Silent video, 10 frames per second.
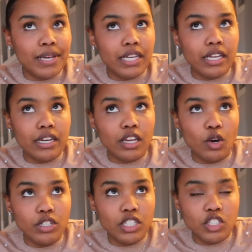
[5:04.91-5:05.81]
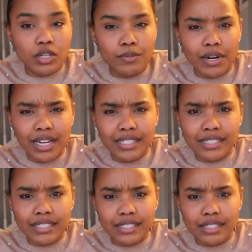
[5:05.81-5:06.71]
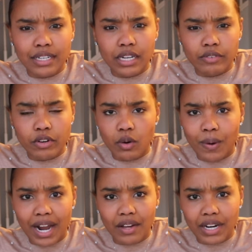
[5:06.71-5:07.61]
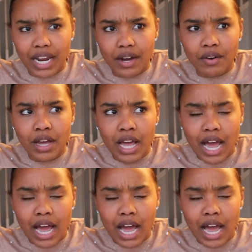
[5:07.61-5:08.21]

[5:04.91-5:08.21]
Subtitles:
been going to the gym pretty consistently for a while now.